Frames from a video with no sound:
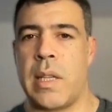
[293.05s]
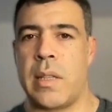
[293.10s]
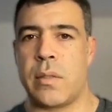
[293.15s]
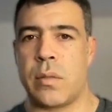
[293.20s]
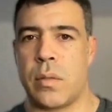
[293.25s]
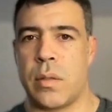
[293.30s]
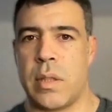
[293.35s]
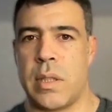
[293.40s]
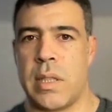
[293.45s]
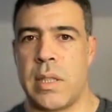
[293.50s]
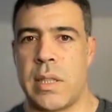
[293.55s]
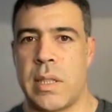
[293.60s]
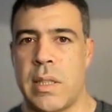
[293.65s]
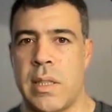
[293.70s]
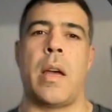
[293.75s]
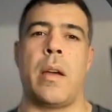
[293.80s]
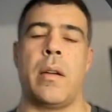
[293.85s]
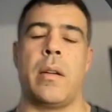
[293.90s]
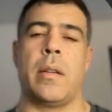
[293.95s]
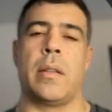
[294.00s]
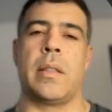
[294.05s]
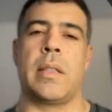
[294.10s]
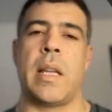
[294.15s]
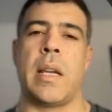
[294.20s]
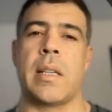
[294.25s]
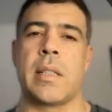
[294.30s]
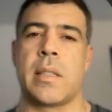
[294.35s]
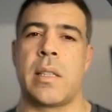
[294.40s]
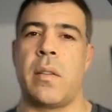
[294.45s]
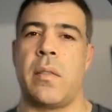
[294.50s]
So this is a
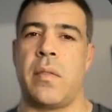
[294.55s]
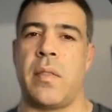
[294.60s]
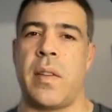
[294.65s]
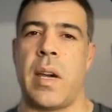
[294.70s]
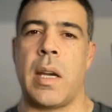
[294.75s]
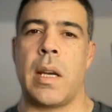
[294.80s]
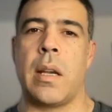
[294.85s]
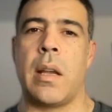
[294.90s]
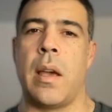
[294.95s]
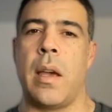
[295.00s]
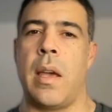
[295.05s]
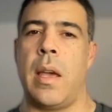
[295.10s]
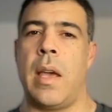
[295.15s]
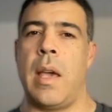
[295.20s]
text file.